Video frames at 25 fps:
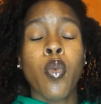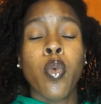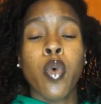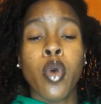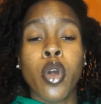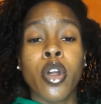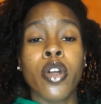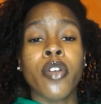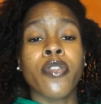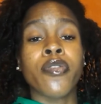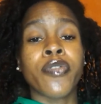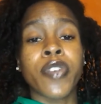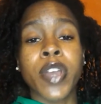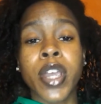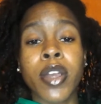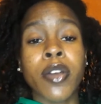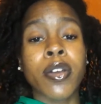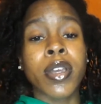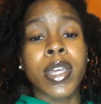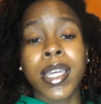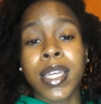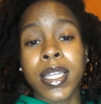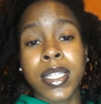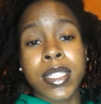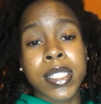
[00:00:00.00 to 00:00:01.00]
were
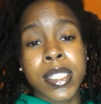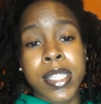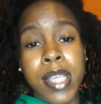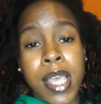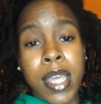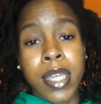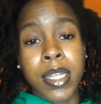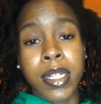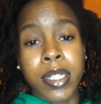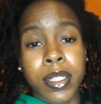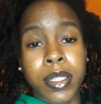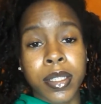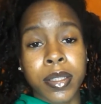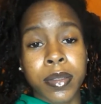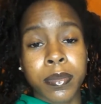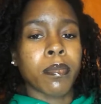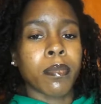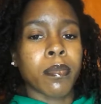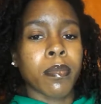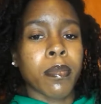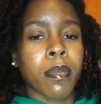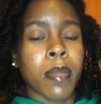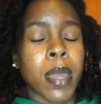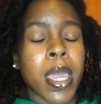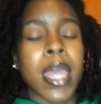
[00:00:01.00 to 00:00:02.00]
very excited
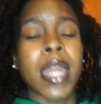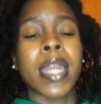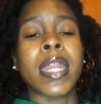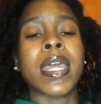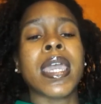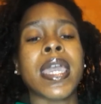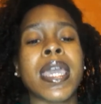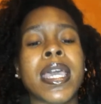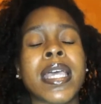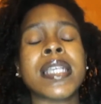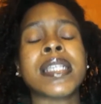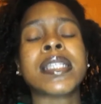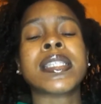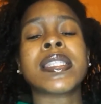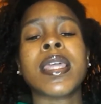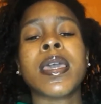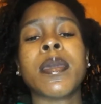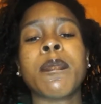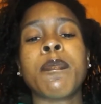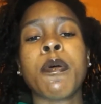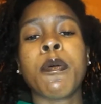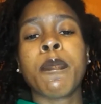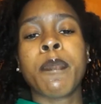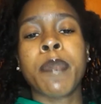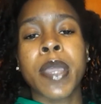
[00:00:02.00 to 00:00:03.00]
and as they
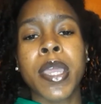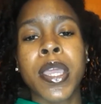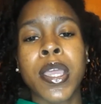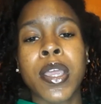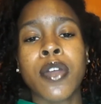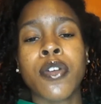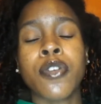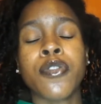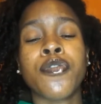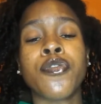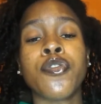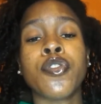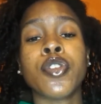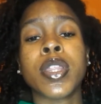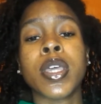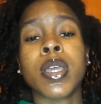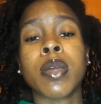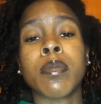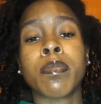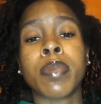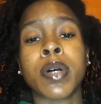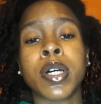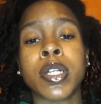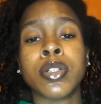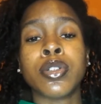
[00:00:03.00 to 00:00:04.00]
prepared for their
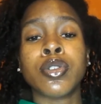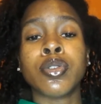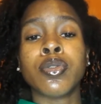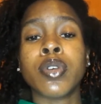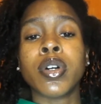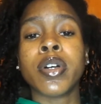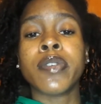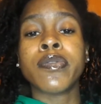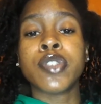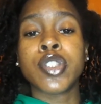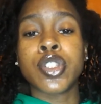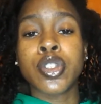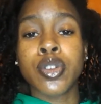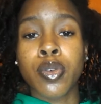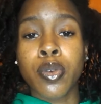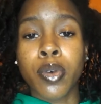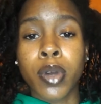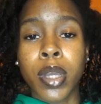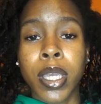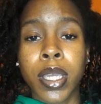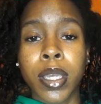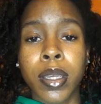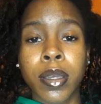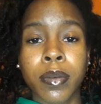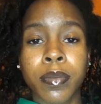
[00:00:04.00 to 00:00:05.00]
bundle of
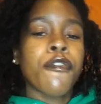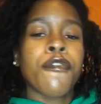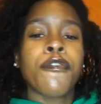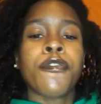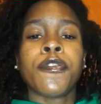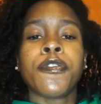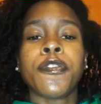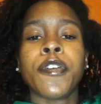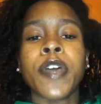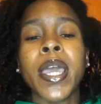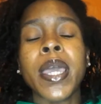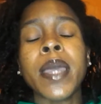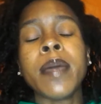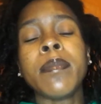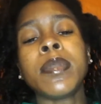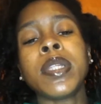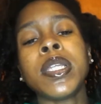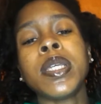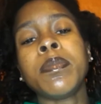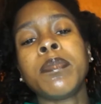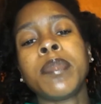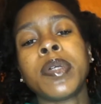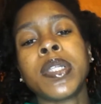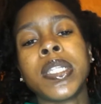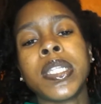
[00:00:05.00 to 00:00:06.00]
joy.
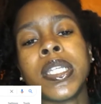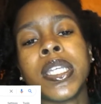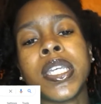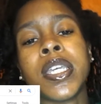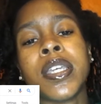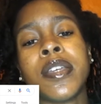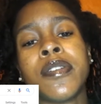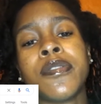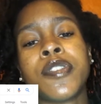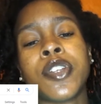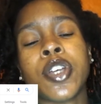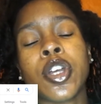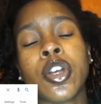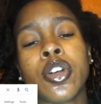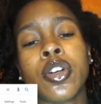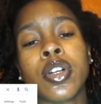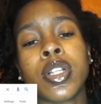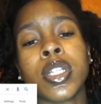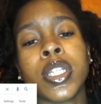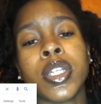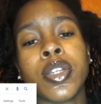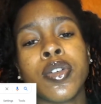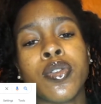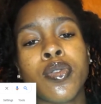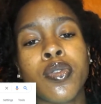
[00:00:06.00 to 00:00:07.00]
Family believed
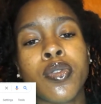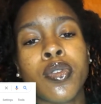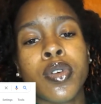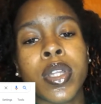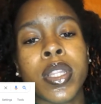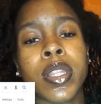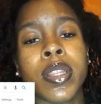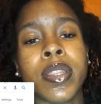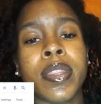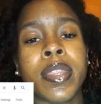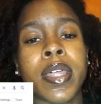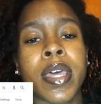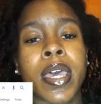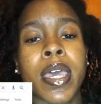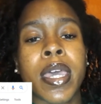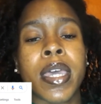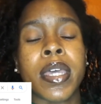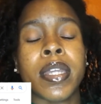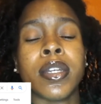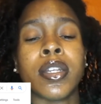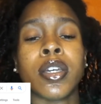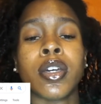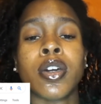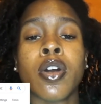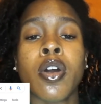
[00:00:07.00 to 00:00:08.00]
early on
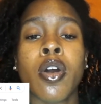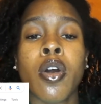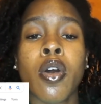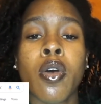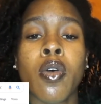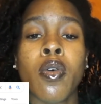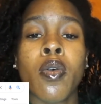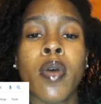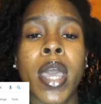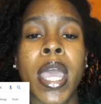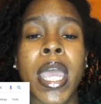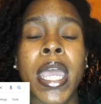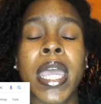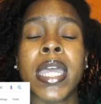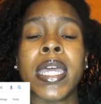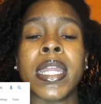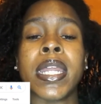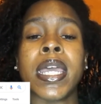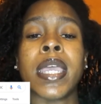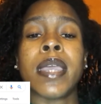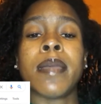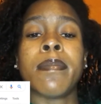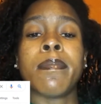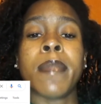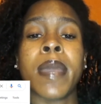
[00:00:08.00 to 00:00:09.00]
that Nicole had
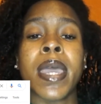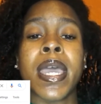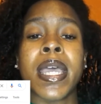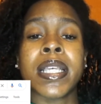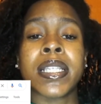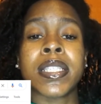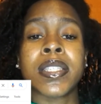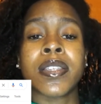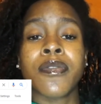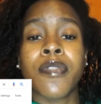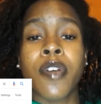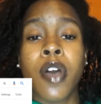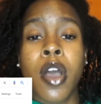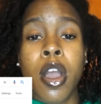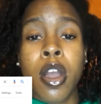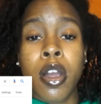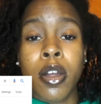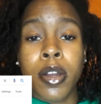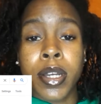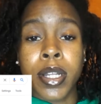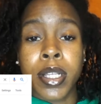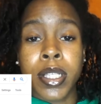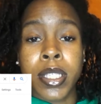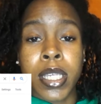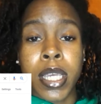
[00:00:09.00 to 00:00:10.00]
a massive
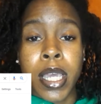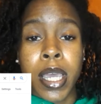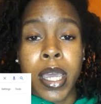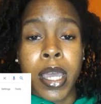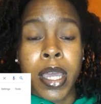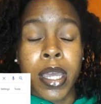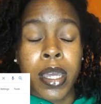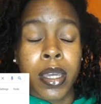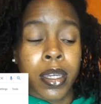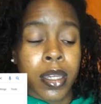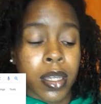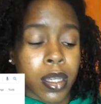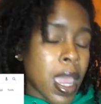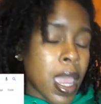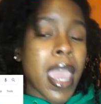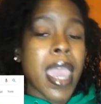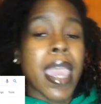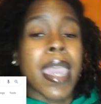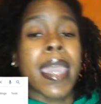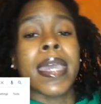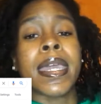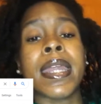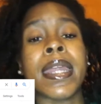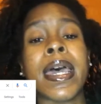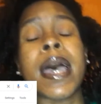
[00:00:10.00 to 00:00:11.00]
heart attack
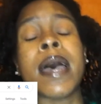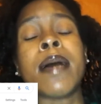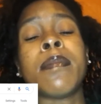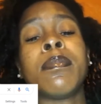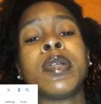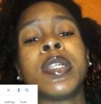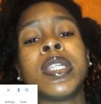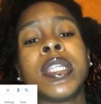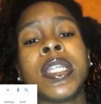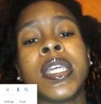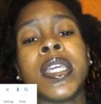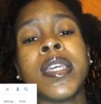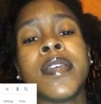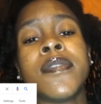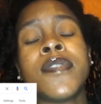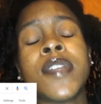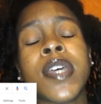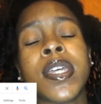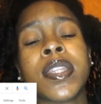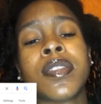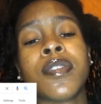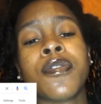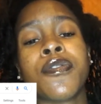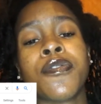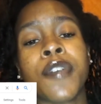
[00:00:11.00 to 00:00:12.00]
And I believe
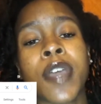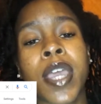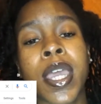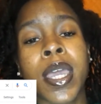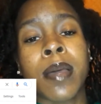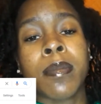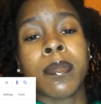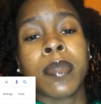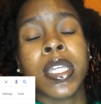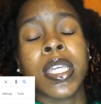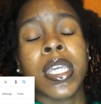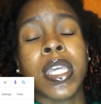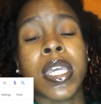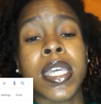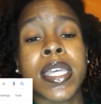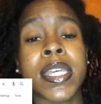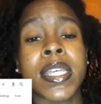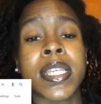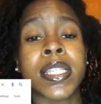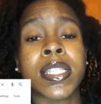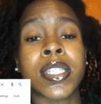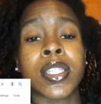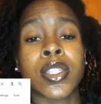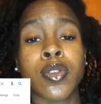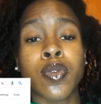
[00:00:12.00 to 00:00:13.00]
that the family
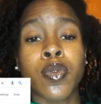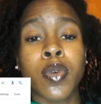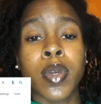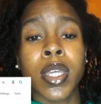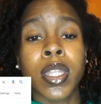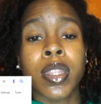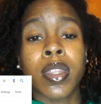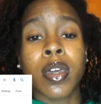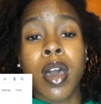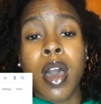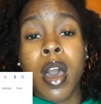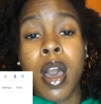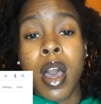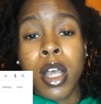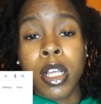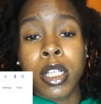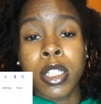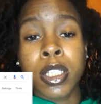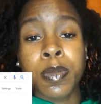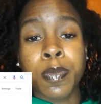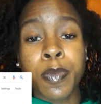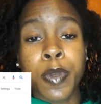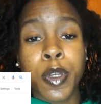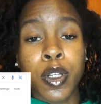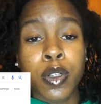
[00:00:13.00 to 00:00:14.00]
is suing the
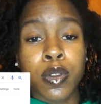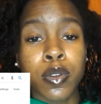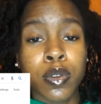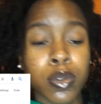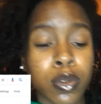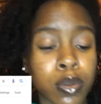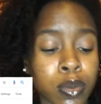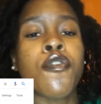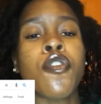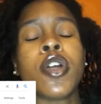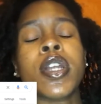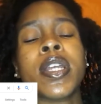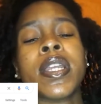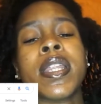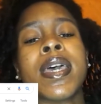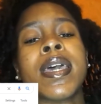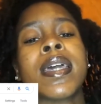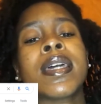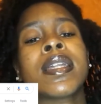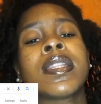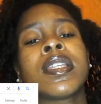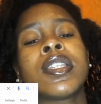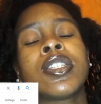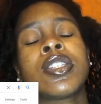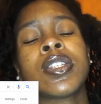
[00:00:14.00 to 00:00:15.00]
hospital for
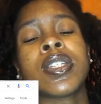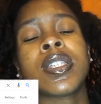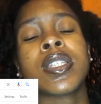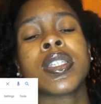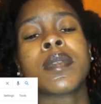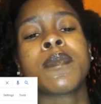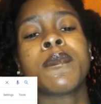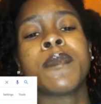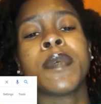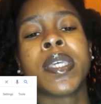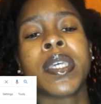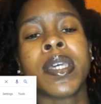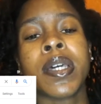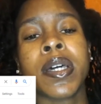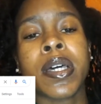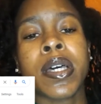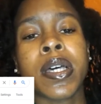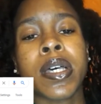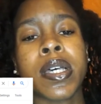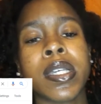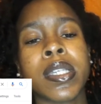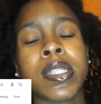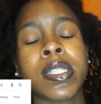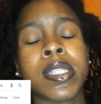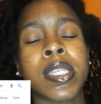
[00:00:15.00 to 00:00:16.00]
negligence
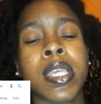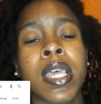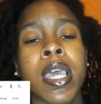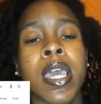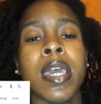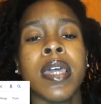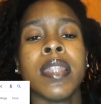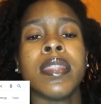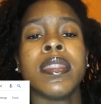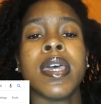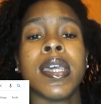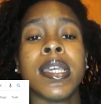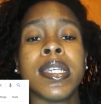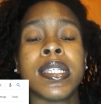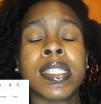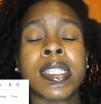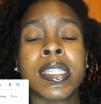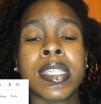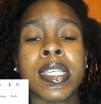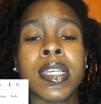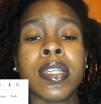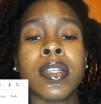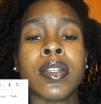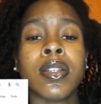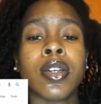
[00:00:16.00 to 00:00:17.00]
because they
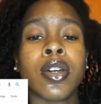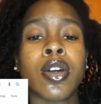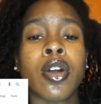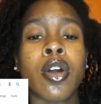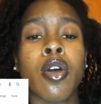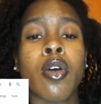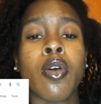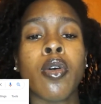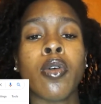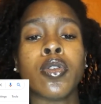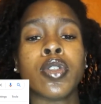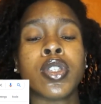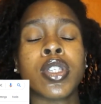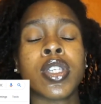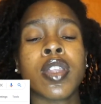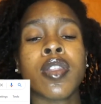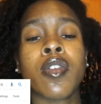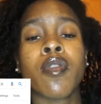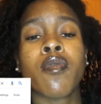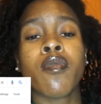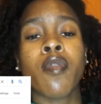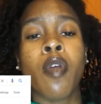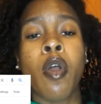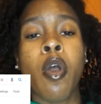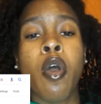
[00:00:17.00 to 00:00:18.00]
sent Nicole to
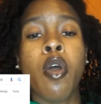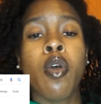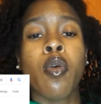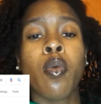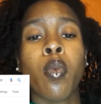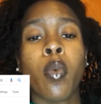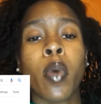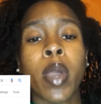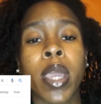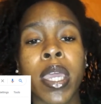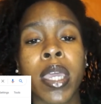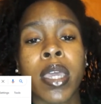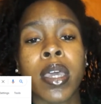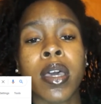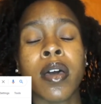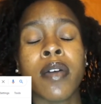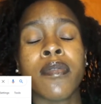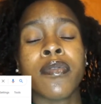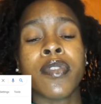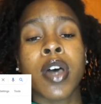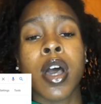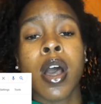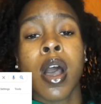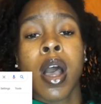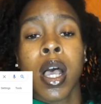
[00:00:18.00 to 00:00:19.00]
the wrong wing
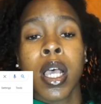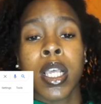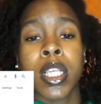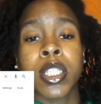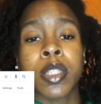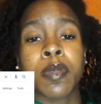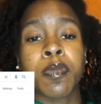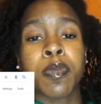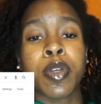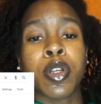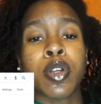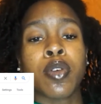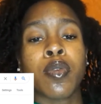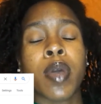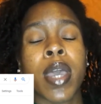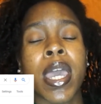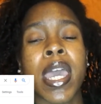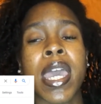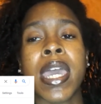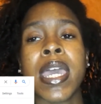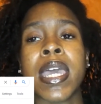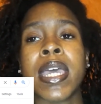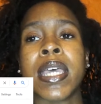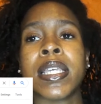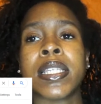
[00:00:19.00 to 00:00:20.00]
of the hospital
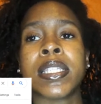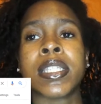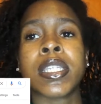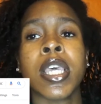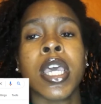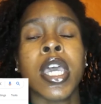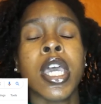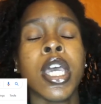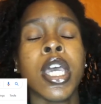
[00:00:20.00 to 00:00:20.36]
as